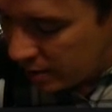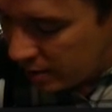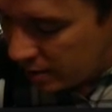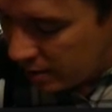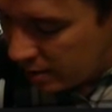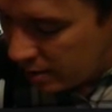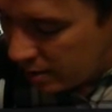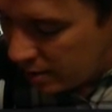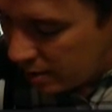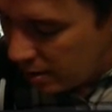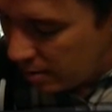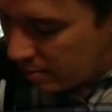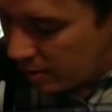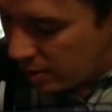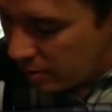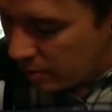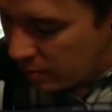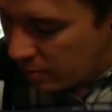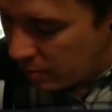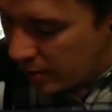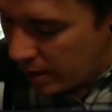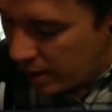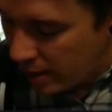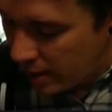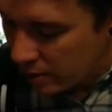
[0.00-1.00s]
How about
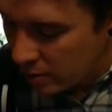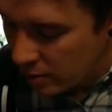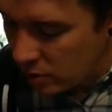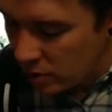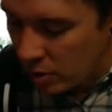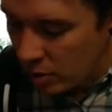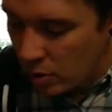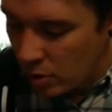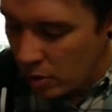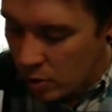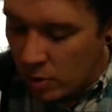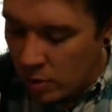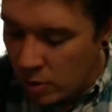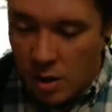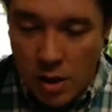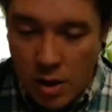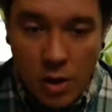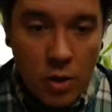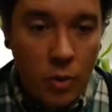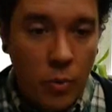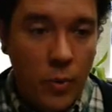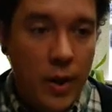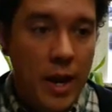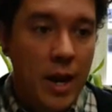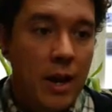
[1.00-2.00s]
red? So we
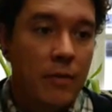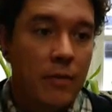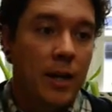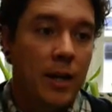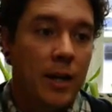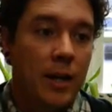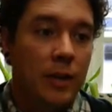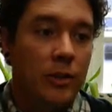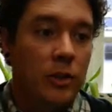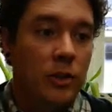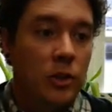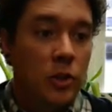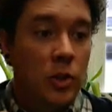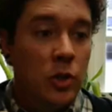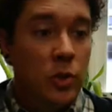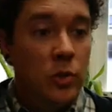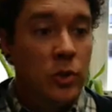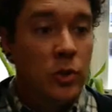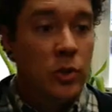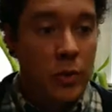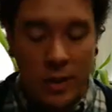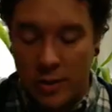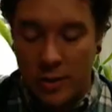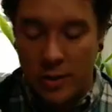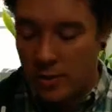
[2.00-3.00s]
have the 2
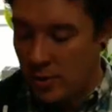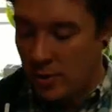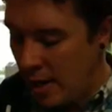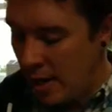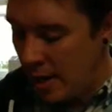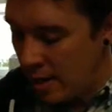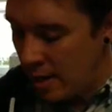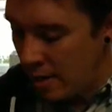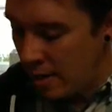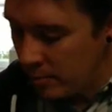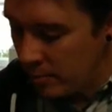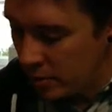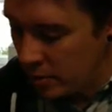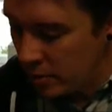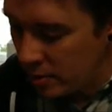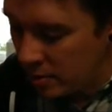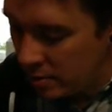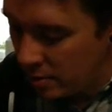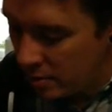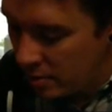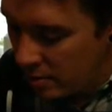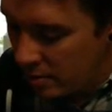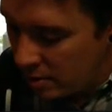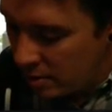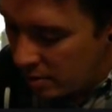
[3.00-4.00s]
students' names.
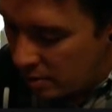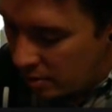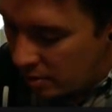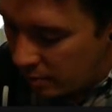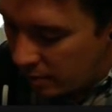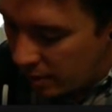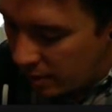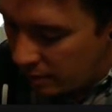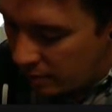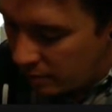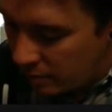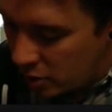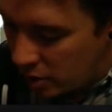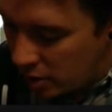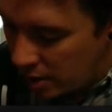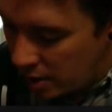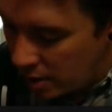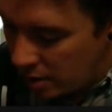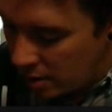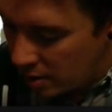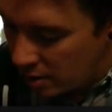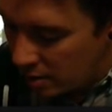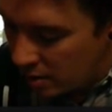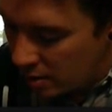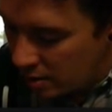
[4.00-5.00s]
We have Jake.
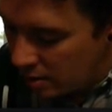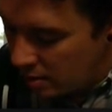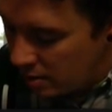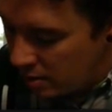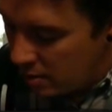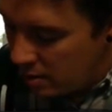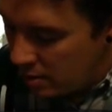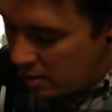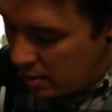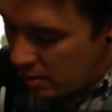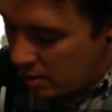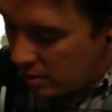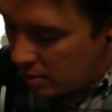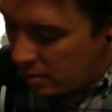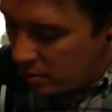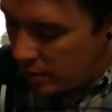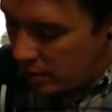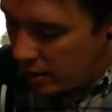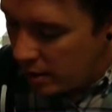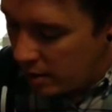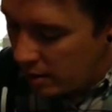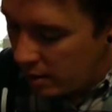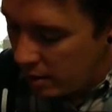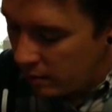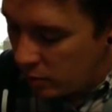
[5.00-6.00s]
We
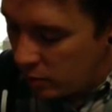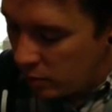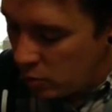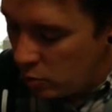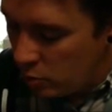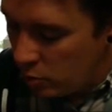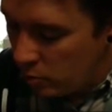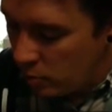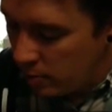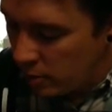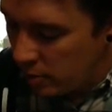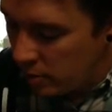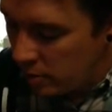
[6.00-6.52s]
have Cooper.